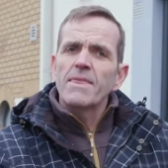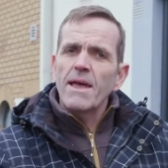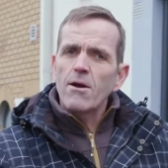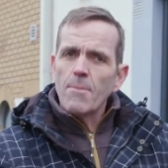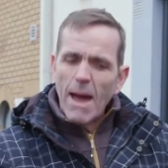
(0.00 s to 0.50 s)

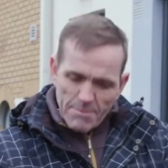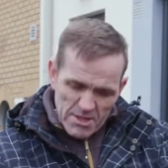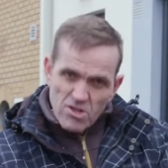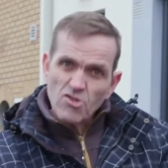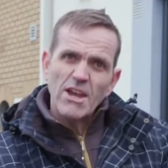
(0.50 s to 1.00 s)
Now I'm happy
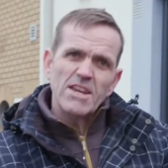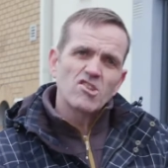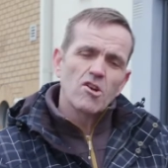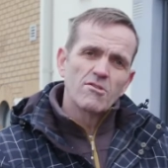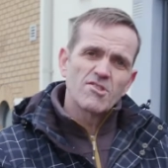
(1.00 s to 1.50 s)
the drainage
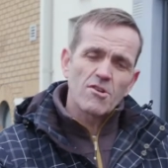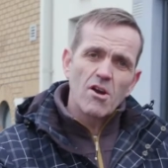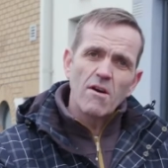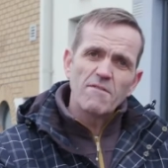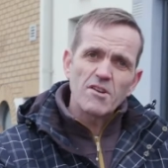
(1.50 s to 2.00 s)
holes are
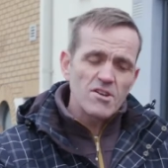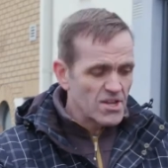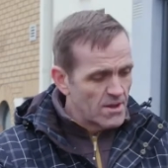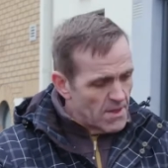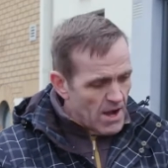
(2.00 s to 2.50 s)
covered.
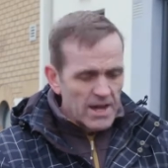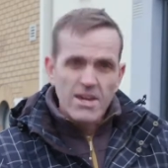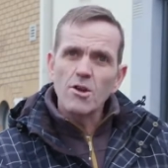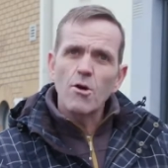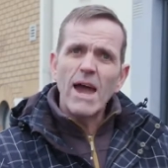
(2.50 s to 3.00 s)
I
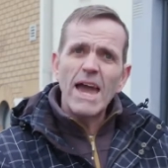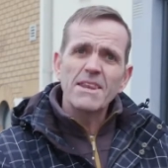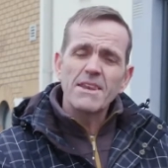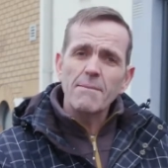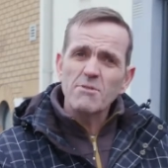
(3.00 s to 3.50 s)
can go ahead
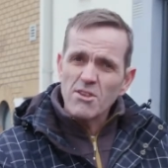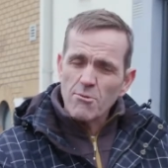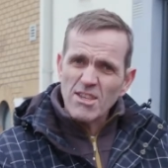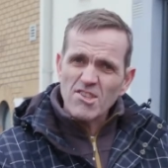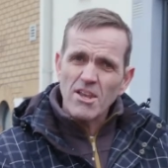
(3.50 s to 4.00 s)
and empty the
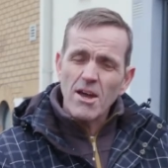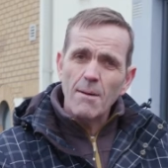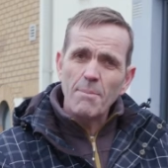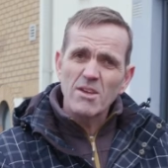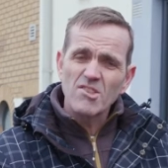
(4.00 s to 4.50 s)
rest of the
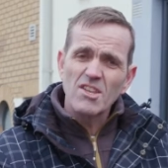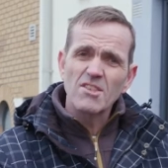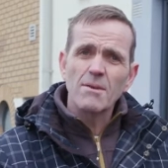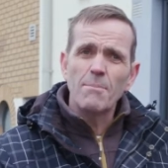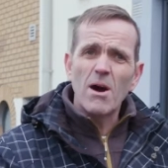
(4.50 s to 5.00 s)
compost
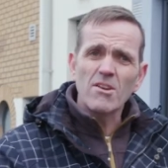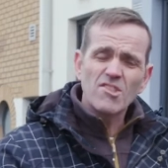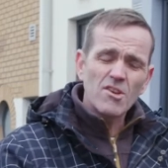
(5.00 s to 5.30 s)
into the box.